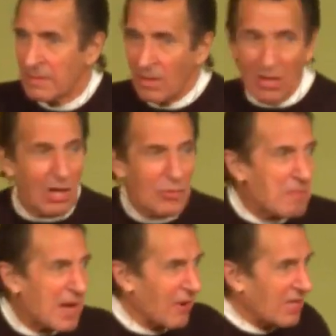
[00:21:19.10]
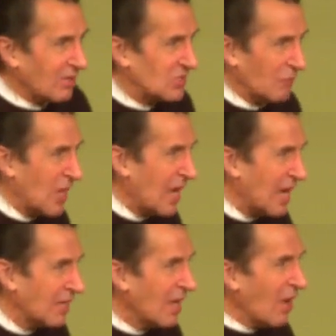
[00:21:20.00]
All the miracles of
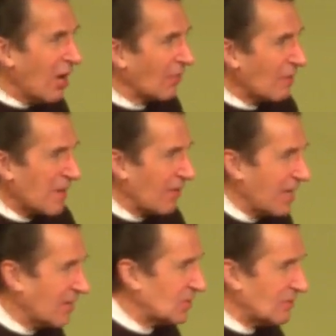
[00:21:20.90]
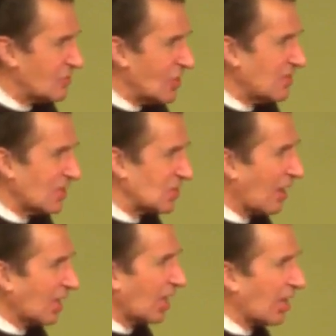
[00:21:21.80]
God, all the miracles of Jesus are
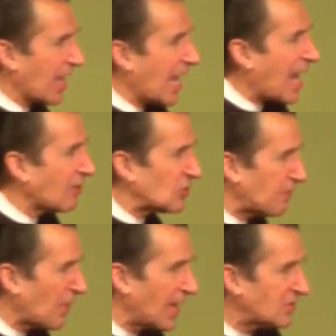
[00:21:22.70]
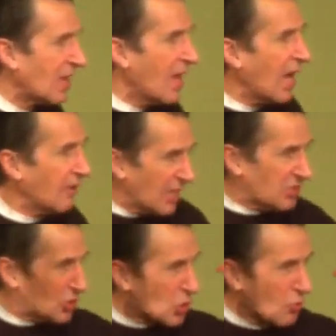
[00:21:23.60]
literally an outpress of this
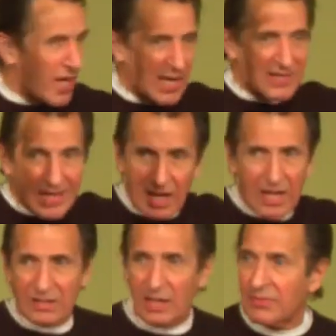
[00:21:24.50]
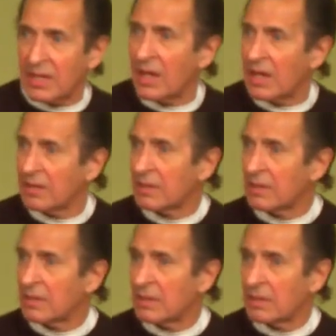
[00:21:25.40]
Trinity God, are they not?
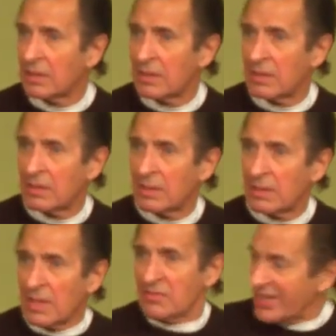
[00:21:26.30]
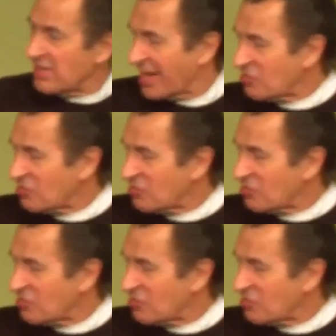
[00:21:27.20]
Did not